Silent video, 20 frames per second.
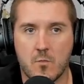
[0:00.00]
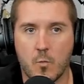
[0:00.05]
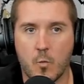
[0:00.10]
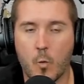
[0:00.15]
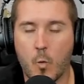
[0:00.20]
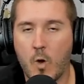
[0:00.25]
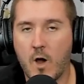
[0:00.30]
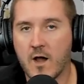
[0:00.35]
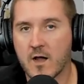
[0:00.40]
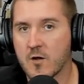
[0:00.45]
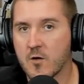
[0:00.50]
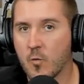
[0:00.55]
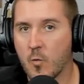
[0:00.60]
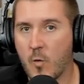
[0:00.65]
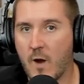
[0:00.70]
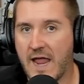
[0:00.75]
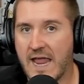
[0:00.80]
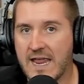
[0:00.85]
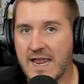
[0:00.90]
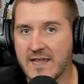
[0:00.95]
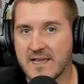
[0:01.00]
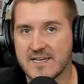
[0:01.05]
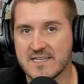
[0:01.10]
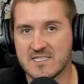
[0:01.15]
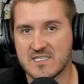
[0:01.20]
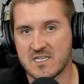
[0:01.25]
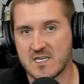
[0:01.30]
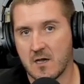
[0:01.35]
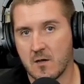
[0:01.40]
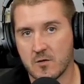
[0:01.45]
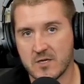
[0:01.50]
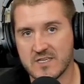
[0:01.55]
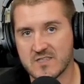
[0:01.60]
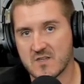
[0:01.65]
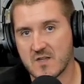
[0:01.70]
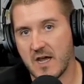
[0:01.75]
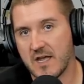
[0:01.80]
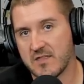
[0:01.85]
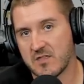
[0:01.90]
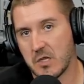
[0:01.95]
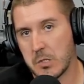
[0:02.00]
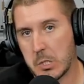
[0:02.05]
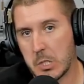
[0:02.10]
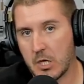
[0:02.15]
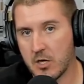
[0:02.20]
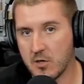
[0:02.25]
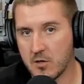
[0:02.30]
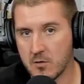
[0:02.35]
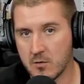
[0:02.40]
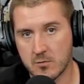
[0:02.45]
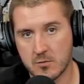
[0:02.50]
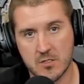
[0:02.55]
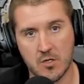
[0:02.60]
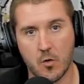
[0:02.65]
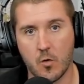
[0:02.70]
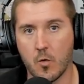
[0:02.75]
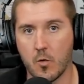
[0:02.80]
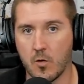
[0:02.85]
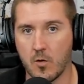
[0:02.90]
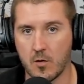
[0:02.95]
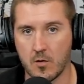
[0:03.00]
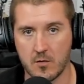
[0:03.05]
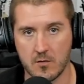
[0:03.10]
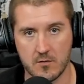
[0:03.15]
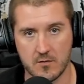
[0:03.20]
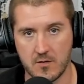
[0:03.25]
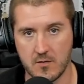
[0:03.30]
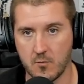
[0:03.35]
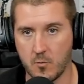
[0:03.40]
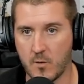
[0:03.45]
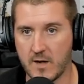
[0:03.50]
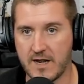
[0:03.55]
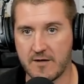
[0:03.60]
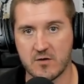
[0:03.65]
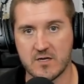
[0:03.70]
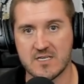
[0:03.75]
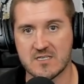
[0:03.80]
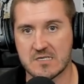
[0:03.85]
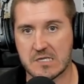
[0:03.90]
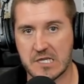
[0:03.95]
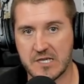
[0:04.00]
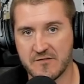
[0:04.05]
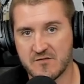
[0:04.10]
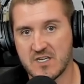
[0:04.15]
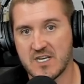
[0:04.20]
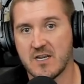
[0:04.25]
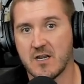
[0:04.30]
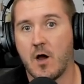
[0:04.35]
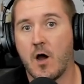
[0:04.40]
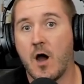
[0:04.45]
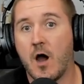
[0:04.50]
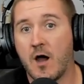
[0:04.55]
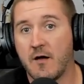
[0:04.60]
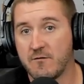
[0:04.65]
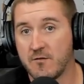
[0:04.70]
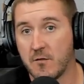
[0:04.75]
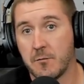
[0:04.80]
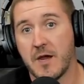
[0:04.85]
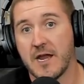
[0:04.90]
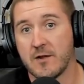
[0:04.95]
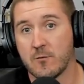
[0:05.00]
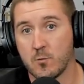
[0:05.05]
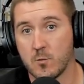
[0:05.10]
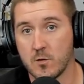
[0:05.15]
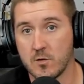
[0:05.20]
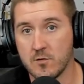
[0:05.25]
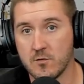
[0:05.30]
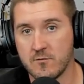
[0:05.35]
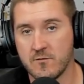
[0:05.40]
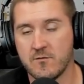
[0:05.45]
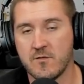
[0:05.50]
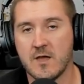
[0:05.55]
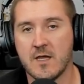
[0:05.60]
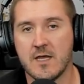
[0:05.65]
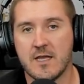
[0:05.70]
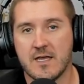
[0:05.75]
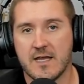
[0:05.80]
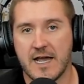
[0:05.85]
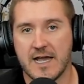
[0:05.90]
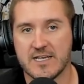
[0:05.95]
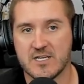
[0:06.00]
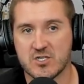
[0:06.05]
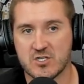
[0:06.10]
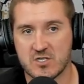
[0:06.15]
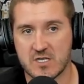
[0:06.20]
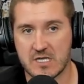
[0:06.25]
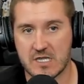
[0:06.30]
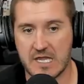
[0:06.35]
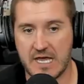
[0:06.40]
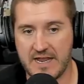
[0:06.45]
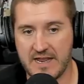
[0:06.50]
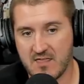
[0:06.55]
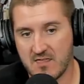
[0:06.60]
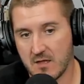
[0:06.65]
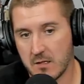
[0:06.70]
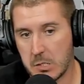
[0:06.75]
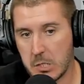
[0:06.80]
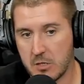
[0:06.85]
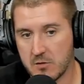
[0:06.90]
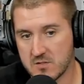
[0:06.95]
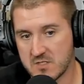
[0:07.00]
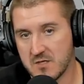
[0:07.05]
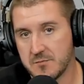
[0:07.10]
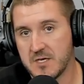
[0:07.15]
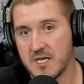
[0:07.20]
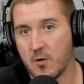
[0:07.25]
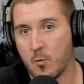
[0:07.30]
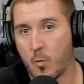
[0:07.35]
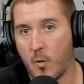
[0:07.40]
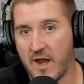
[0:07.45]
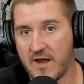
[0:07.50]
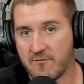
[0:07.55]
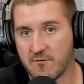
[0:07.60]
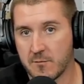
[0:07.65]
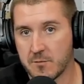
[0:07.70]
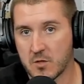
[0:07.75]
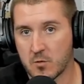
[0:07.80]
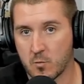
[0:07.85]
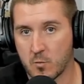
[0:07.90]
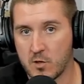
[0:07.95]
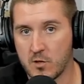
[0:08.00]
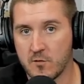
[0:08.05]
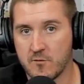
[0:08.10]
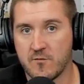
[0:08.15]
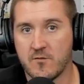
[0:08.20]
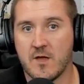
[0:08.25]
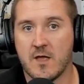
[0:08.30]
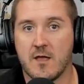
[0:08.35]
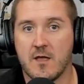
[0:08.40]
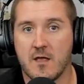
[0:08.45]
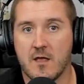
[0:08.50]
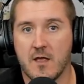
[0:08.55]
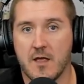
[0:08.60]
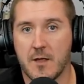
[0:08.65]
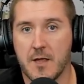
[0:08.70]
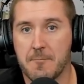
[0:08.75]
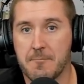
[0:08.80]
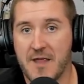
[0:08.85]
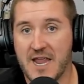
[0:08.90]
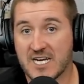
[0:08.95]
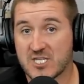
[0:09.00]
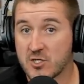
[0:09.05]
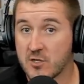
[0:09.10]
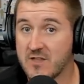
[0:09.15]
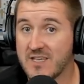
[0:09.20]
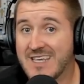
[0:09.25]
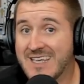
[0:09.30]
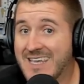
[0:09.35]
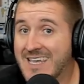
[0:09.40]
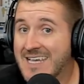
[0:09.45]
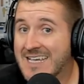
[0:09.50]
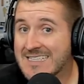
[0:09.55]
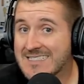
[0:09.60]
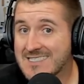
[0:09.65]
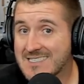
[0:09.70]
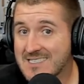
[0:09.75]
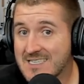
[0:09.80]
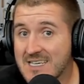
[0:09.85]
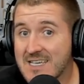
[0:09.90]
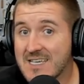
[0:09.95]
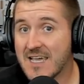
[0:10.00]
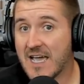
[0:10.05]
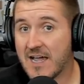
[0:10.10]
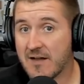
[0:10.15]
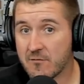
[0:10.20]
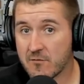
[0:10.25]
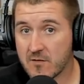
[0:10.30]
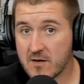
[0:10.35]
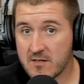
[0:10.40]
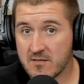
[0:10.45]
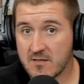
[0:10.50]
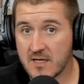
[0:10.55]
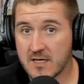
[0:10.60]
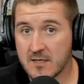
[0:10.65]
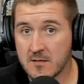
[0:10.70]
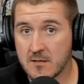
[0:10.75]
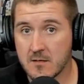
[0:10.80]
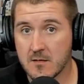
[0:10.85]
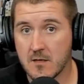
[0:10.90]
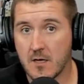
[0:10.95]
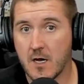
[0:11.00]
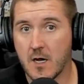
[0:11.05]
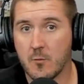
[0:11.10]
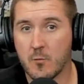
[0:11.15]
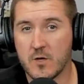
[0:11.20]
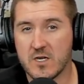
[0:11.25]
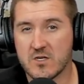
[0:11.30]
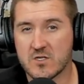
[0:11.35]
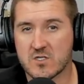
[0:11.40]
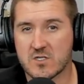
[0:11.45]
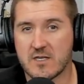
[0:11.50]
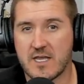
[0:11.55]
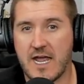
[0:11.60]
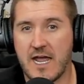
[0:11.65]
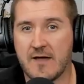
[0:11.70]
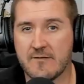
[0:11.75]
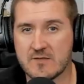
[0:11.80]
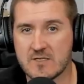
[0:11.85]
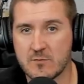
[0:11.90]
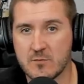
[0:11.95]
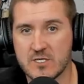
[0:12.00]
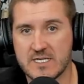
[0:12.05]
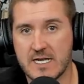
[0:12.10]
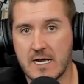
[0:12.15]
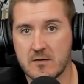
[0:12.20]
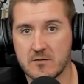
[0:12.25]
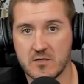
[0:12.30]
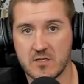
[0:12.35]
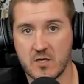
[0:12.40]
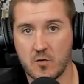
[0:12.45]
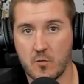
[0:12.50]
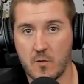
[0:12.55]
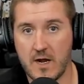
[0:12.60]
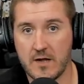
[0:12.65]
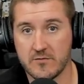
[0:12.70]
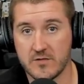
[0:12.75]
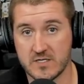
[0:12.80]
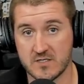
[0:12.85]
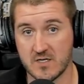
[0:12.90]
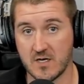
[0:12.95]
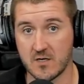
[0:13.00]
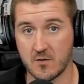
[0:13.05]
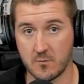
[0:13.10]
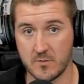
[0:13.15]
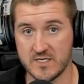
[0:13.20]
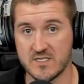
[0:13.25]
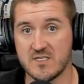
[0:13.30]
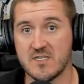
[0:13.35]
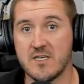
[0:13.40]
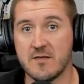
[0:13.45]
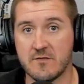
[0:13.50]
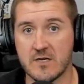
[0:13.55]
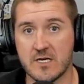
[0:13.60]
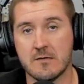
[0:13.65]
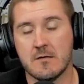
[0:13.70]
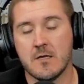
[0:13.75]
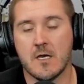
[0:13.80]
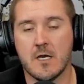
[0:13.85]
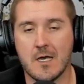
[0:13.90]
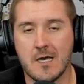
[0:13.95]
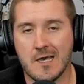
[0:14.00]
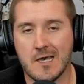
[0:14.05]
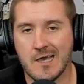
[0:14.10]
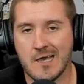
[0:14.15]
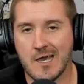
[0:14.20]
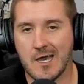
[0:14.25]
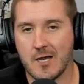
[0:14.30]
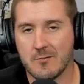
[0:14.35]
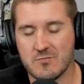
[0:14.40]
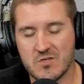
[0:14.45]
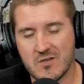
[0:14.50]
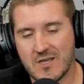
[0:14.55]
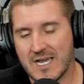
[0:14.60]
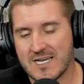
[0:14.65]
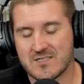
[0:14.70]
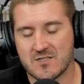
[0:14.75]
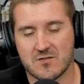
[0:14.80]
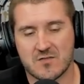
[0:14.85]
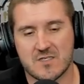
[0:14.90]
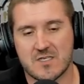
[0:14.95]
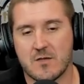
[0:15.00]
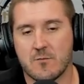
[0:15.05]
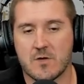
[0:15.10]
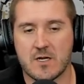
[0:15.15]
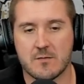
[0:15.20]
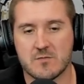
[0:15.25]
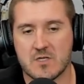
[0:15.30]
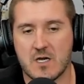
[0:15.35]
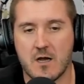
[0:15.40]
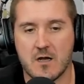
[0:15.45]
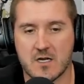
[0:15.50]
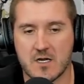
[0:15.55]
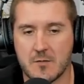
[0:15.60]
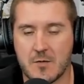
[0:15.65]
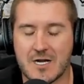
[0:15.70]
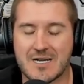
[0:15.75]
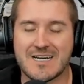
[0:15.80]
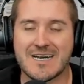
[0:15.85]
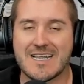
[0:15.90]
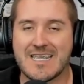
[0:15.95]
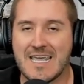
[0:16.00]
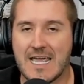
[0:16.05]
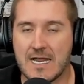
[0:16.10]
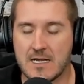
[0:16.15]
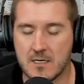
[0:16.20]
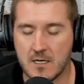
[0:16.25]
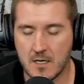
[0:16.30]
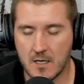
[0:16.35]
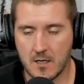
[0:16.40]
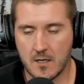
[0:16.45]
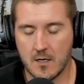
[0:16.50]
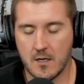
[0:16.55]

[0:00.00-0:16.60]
walk away until he's got the load or the whatever he's lifting off of my roof. I usually like the load to be away from the roof and make sure that he can see everything. Um, we usually have someone down on the ground that's going to receive it. Um, you guys will see what I'm talking about. And again,